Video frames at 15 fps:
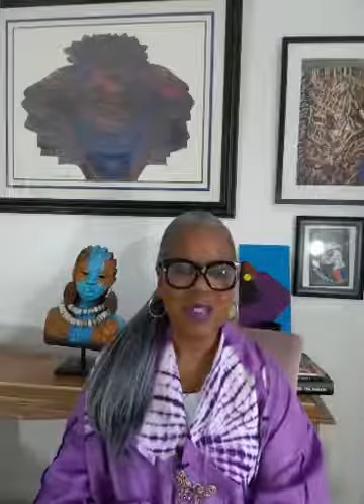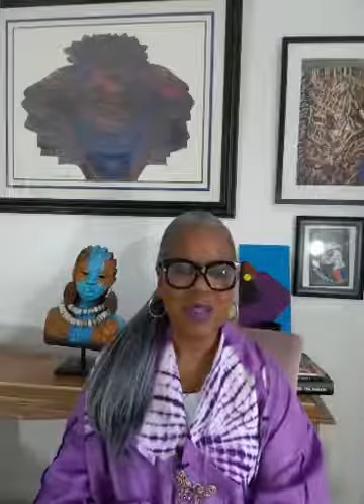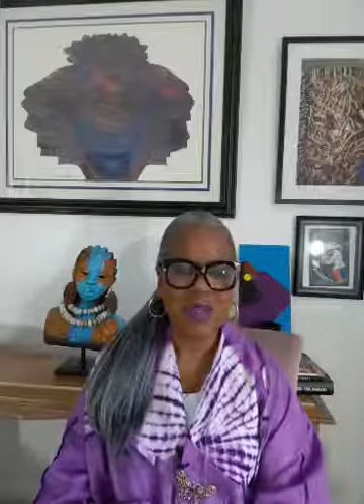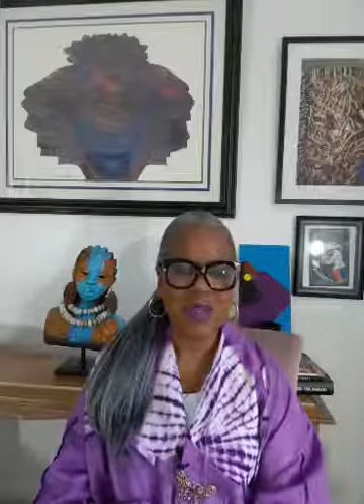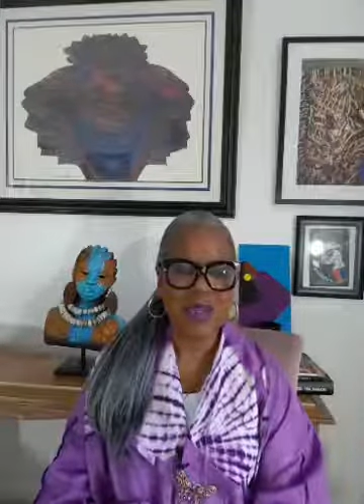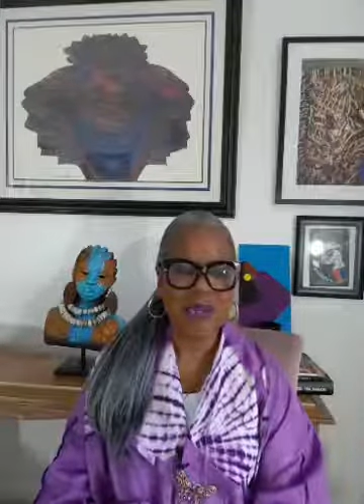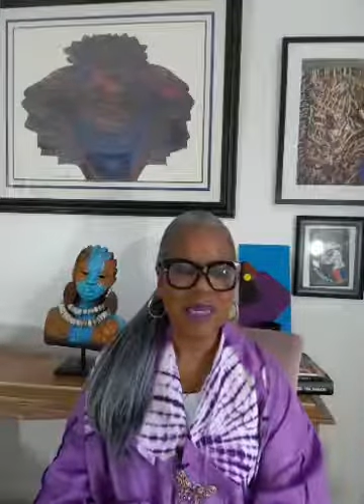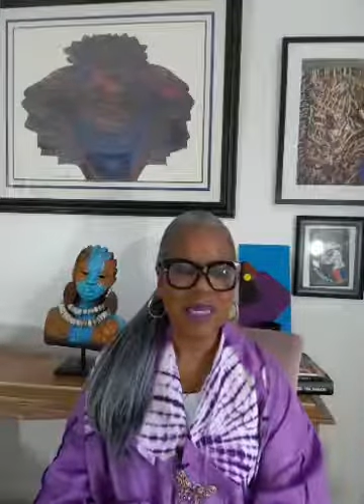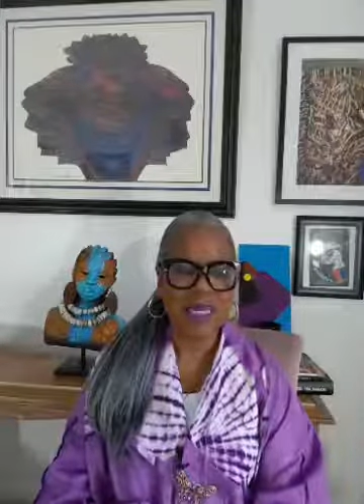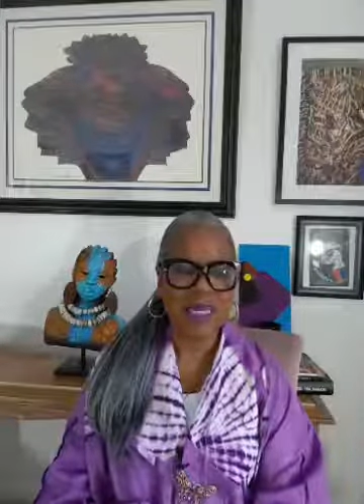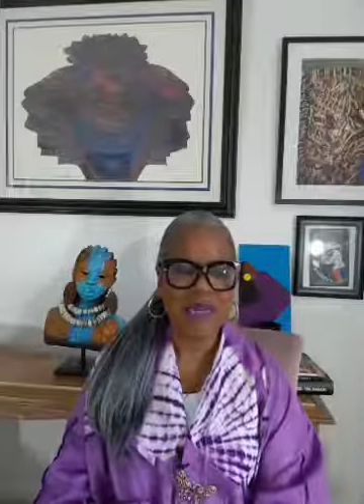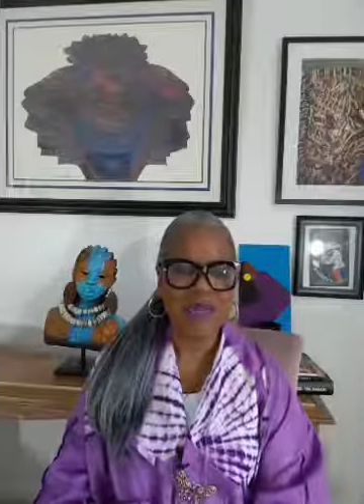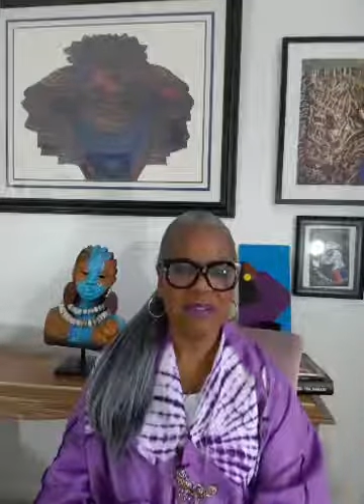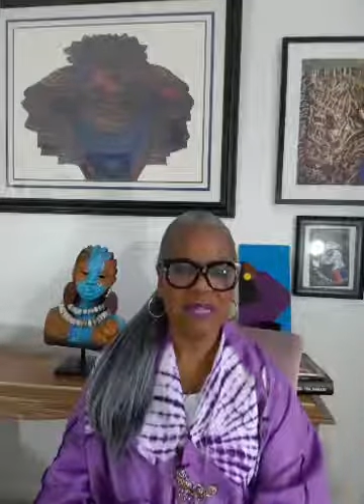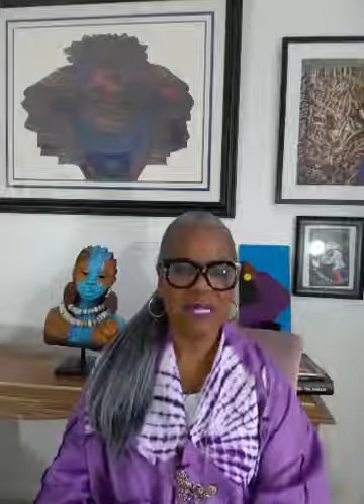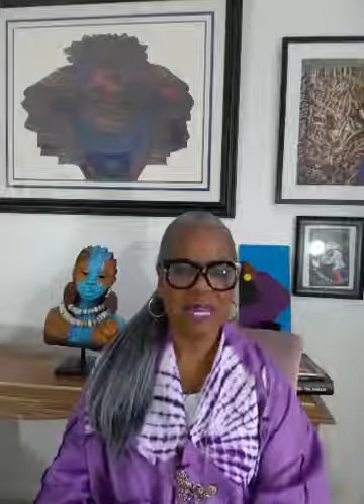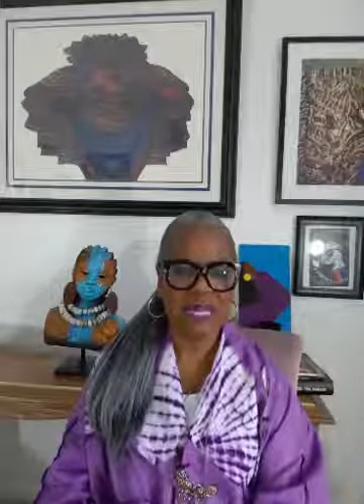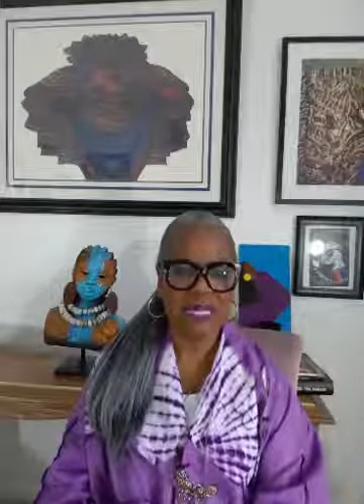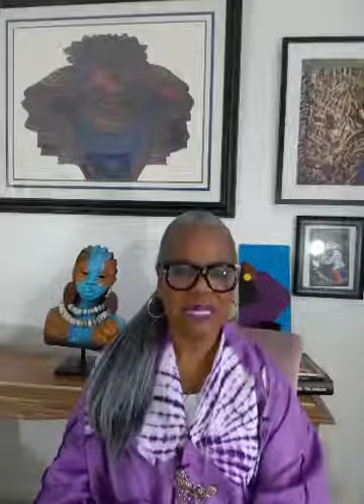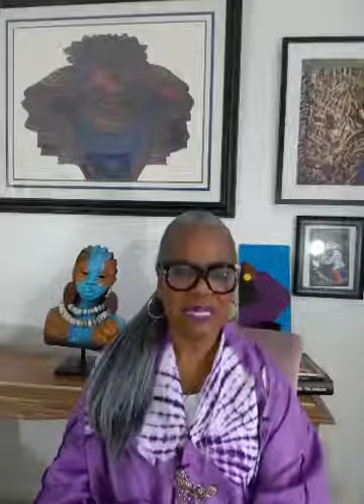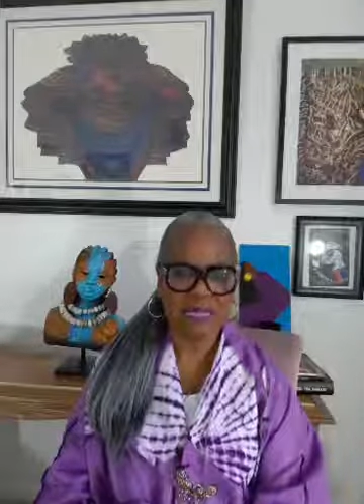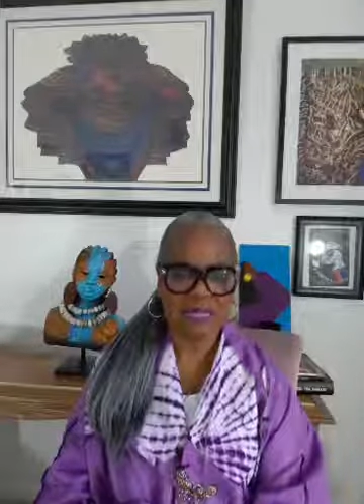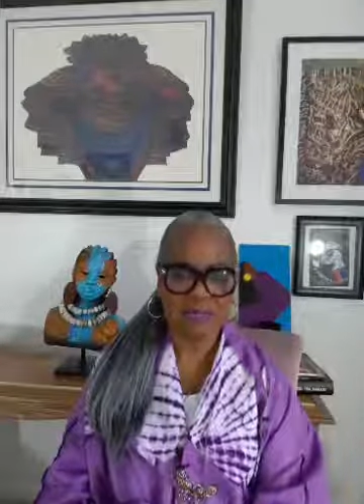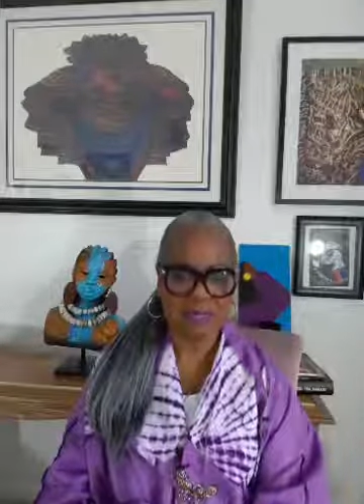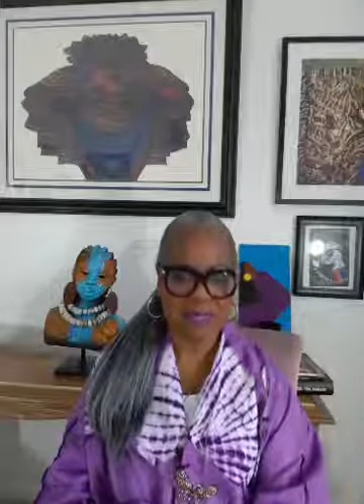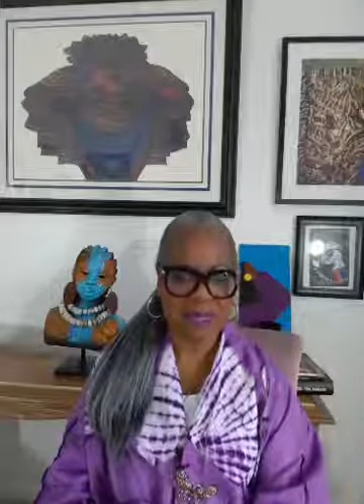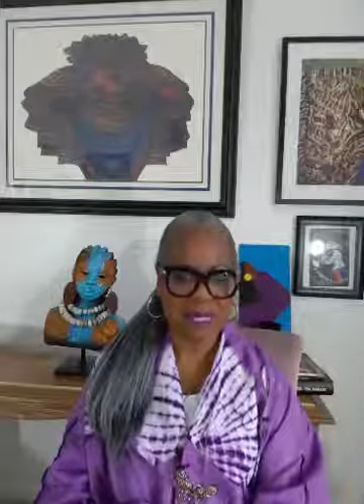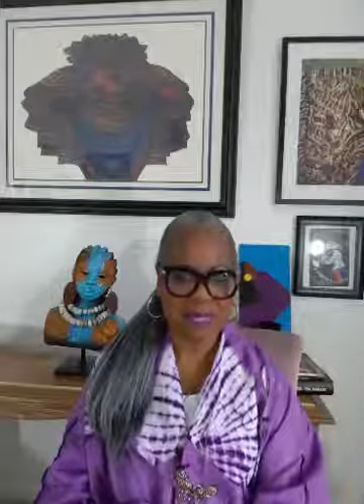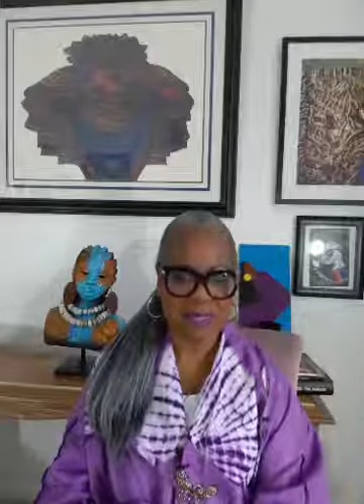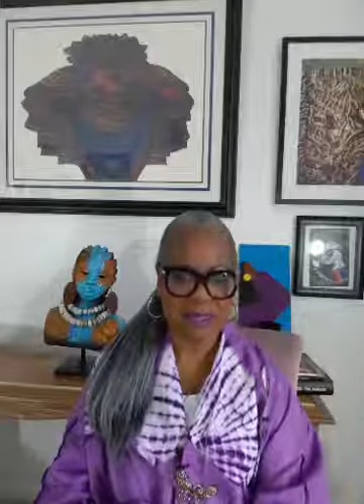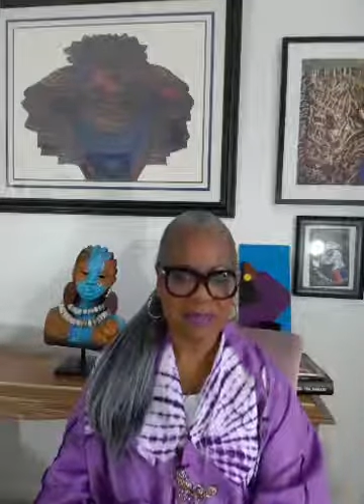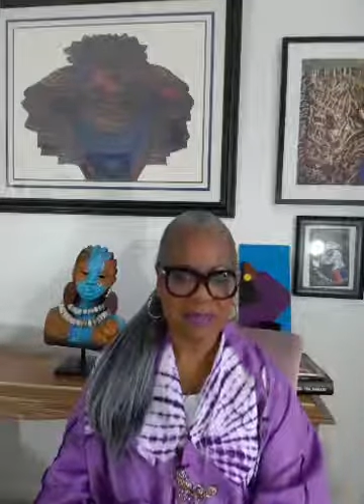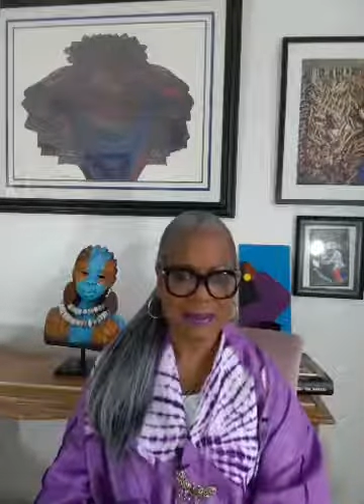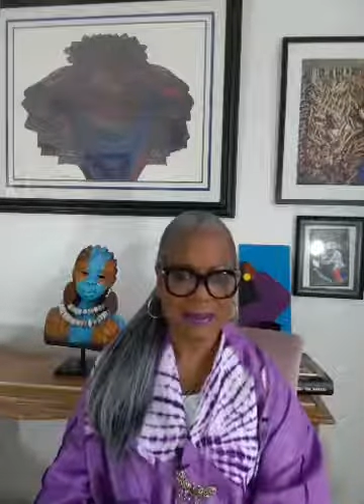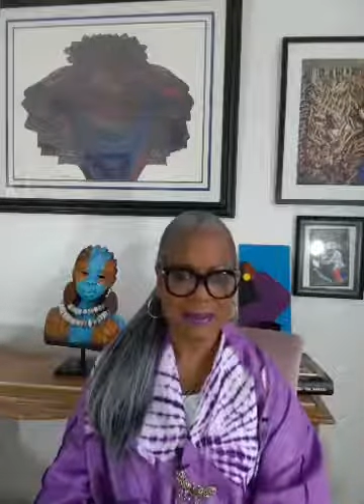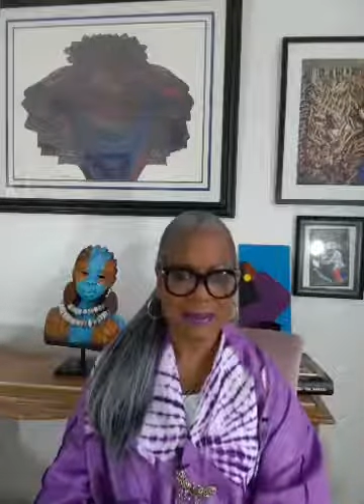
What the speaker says: We've been here for 19 weeks.